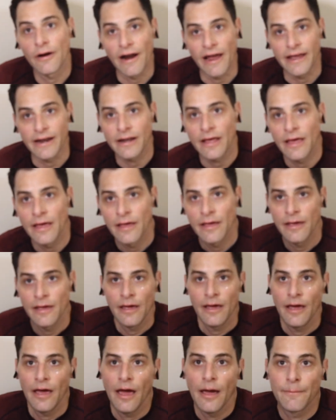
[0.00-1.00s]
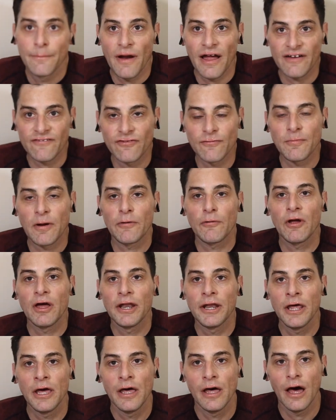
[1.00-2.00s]
All right, back from my
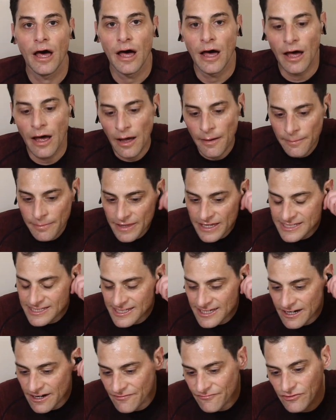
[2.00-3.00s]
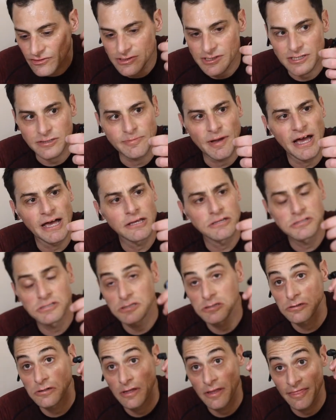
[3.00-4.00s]
run. They stayed in for 6
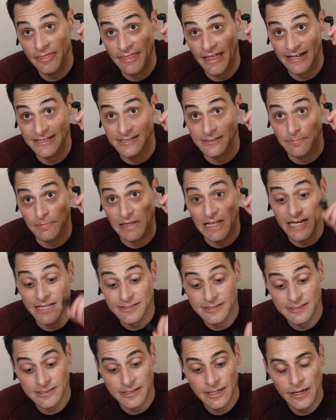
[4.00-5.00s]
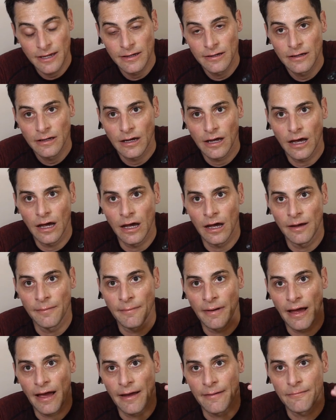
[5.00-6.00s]
miles. That's a plus.
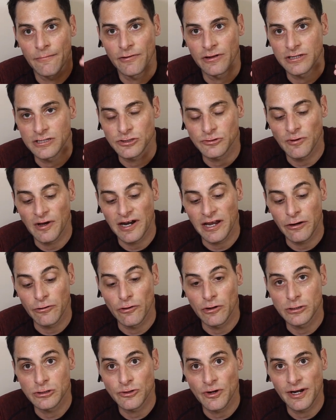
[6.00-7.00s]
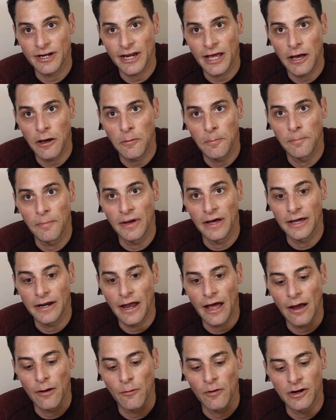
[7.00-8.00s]
I'm really sweating gross right now,
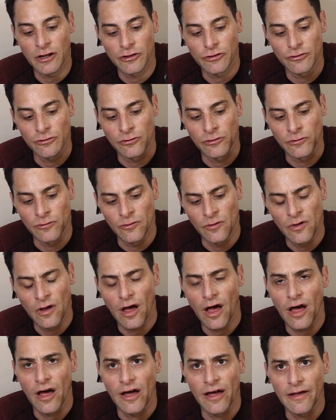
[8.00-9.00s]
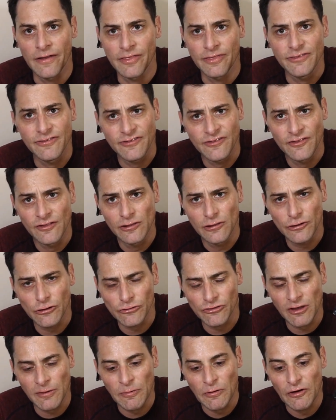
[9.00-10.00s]
but I want to do a
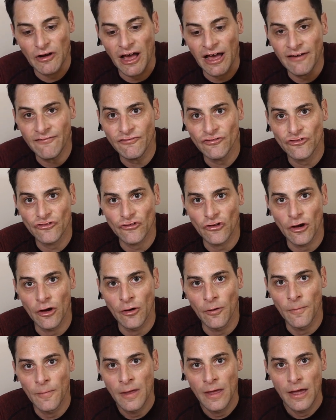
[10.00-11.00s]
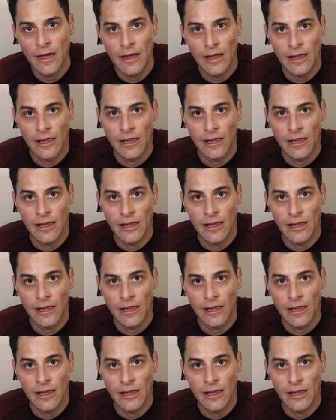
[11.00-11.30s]
little deeper dive, so